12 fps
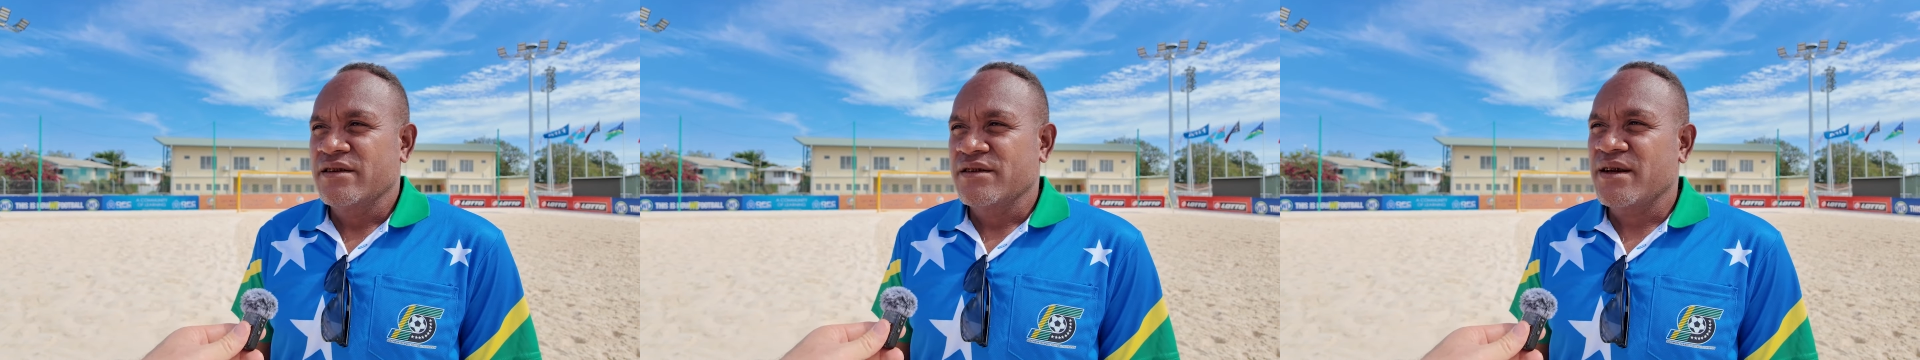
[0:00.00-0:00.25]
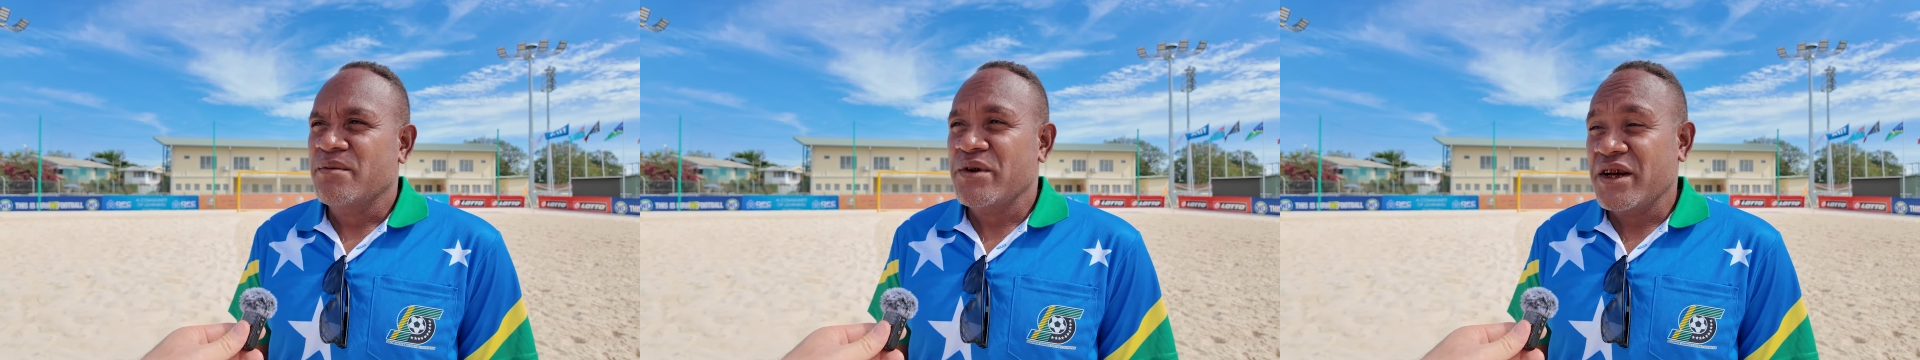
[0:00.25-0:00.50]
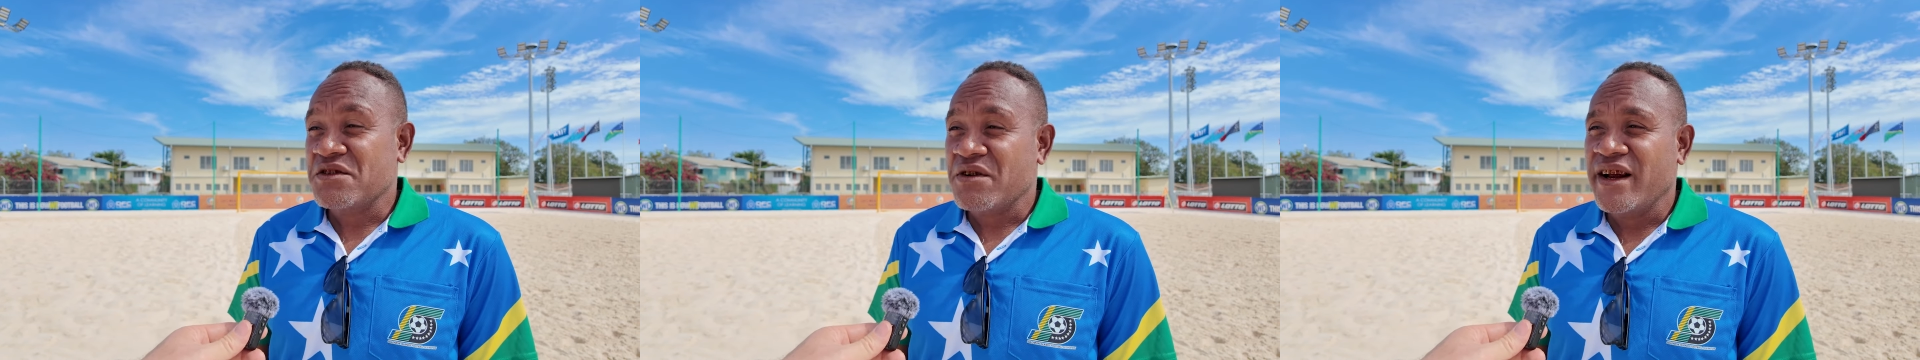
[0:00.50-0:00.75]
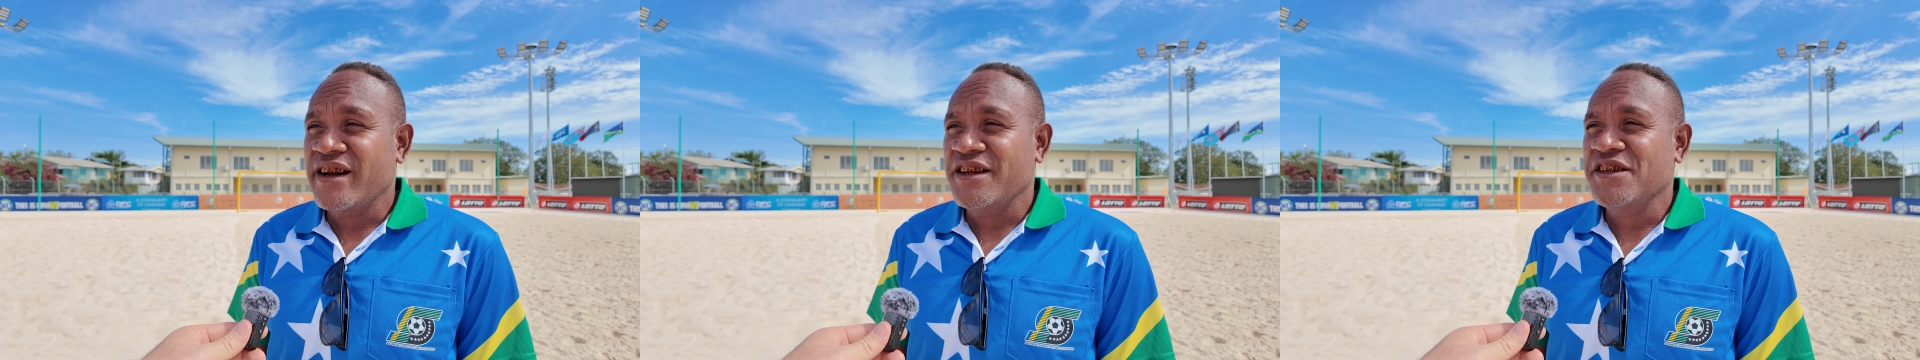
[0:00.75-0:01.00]
some
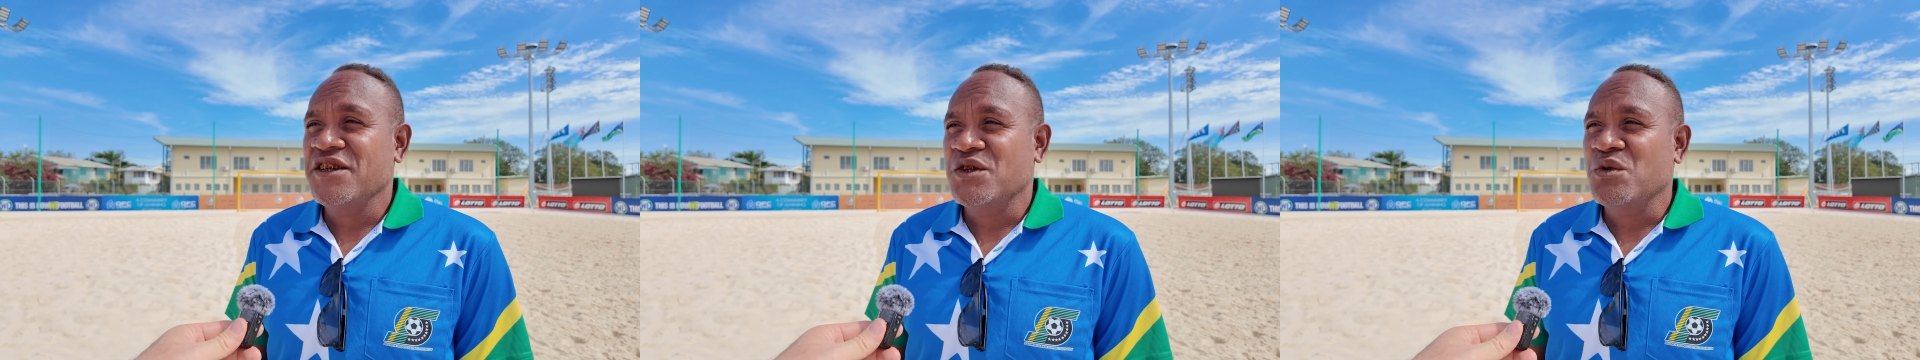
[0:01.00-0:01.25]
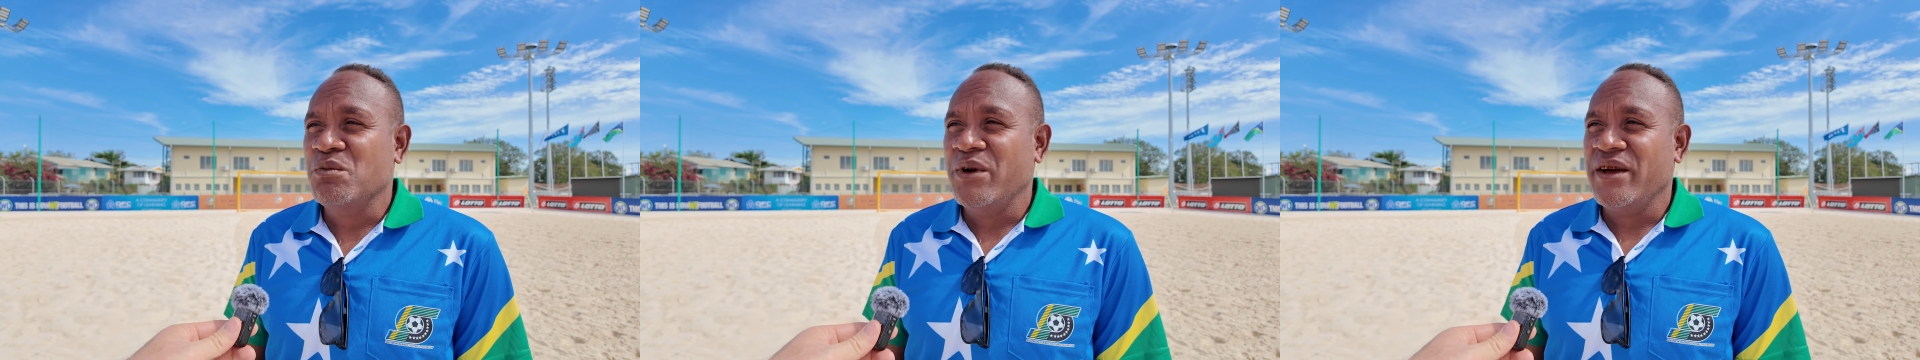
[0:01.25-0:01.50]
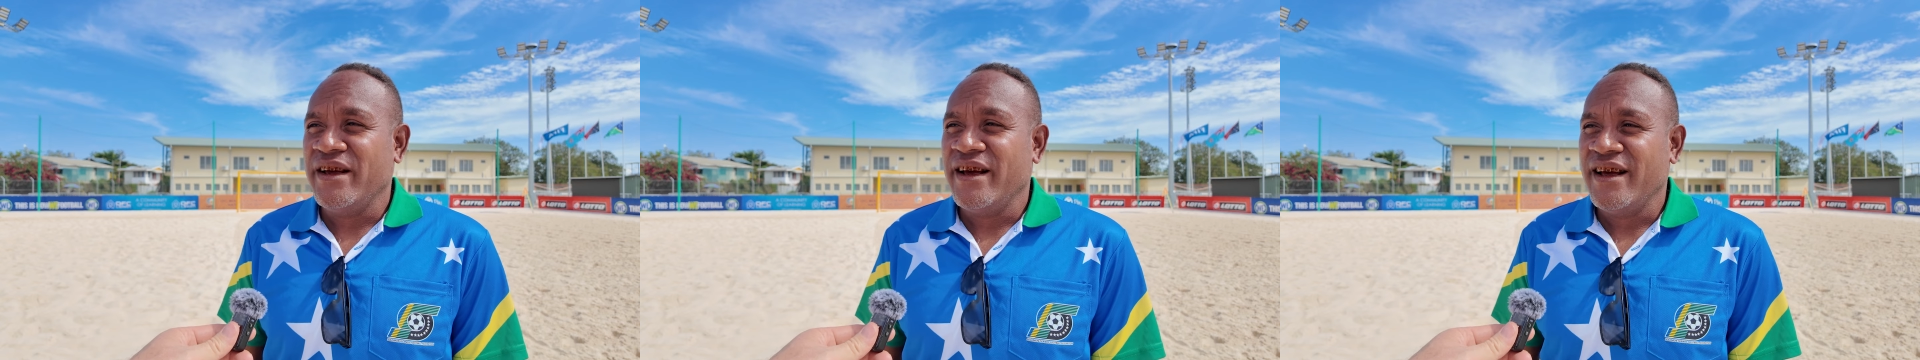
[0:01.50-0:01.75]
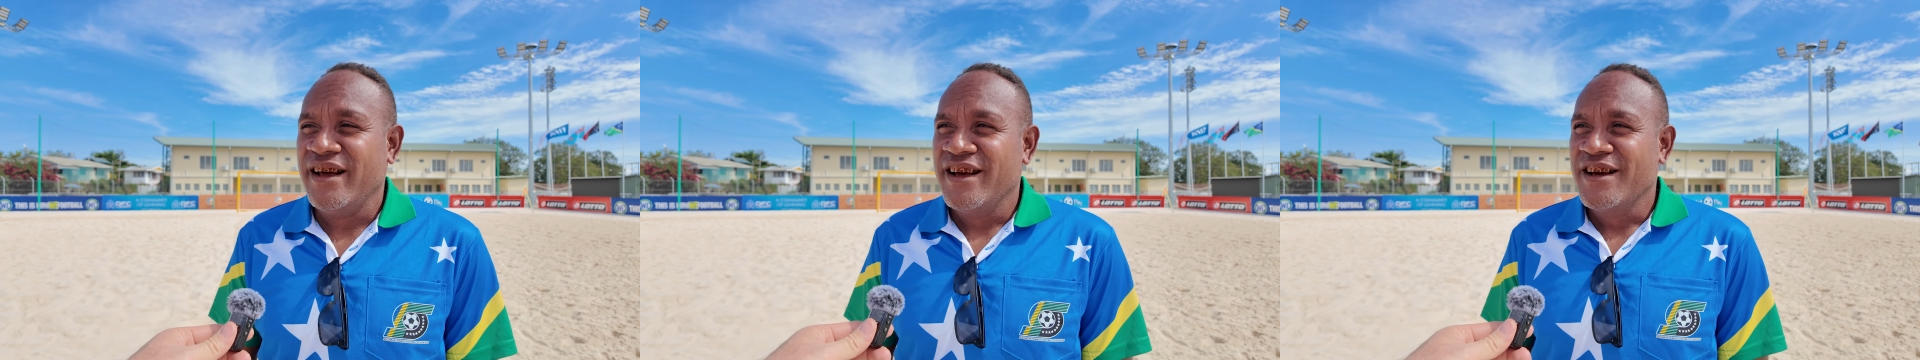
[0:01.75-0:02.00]
extra energies to play. Eh?